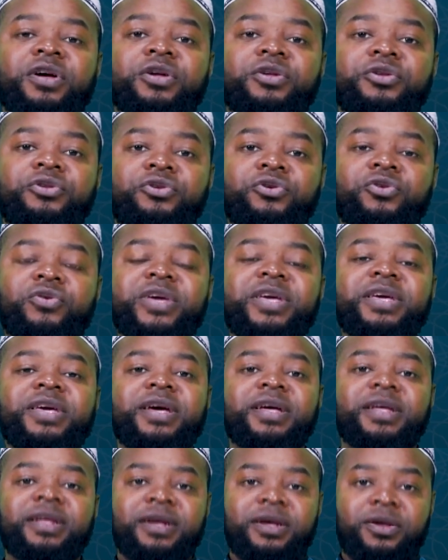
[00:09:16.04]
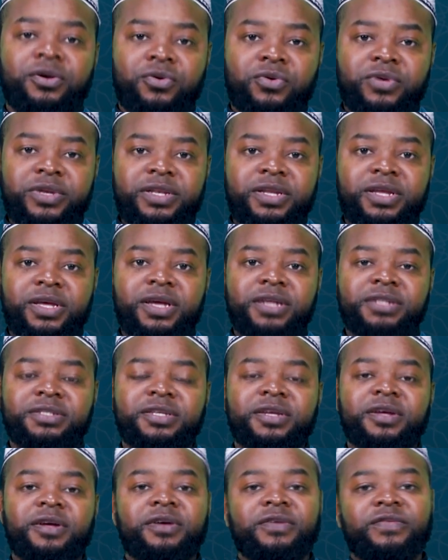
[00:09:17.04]
doing good
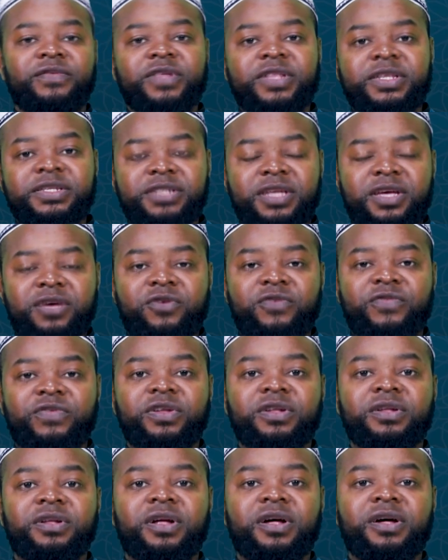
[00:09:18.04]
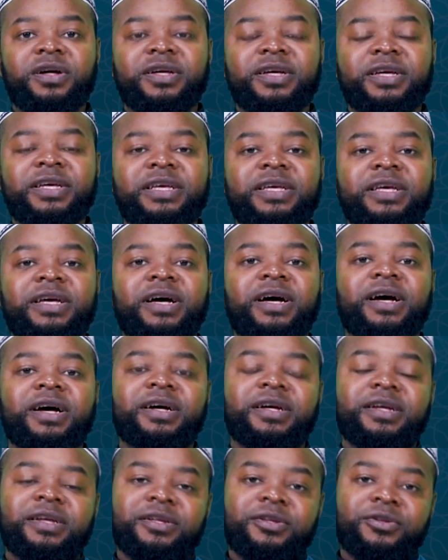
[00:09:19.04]
deeds for the sake of Allah,
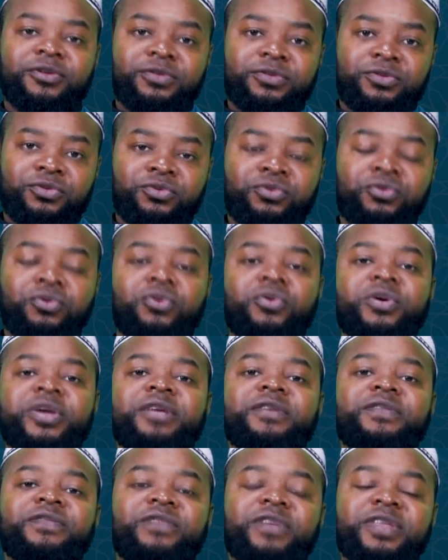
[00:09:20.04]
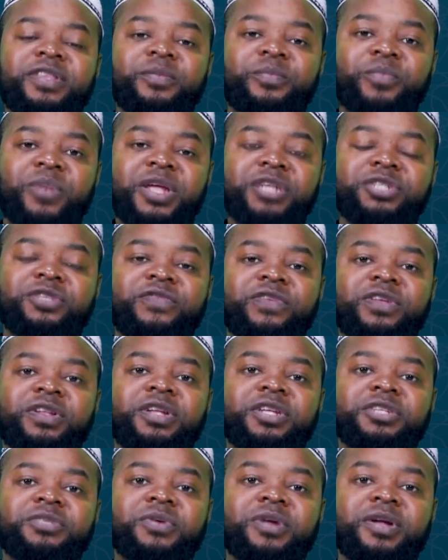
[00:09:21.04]
doing for the pleasure of
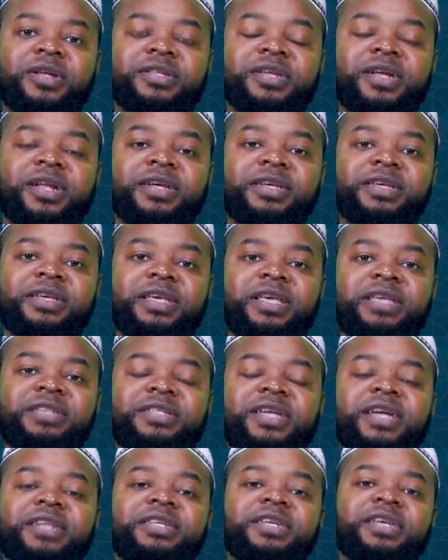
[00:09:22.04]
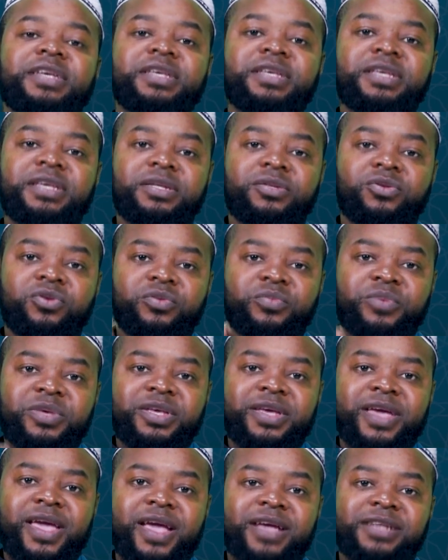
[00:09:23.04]
Allah subhanahu wa ta'ala, is that it will
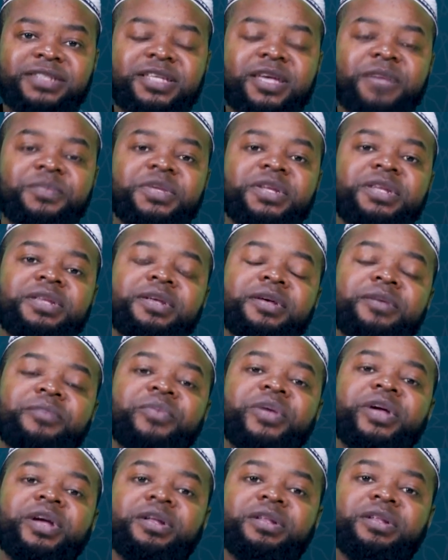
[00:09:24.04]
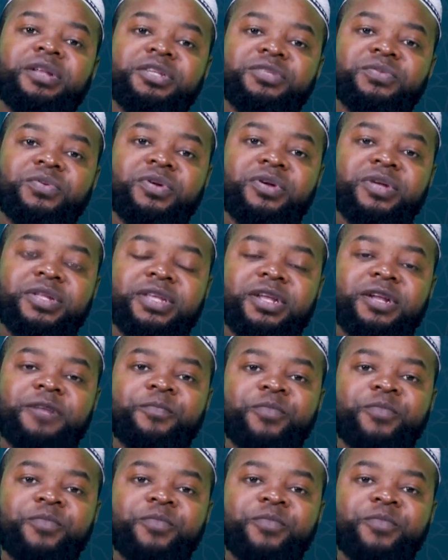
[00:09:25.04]
be accepted by Allah subhanahu wa ta'ala.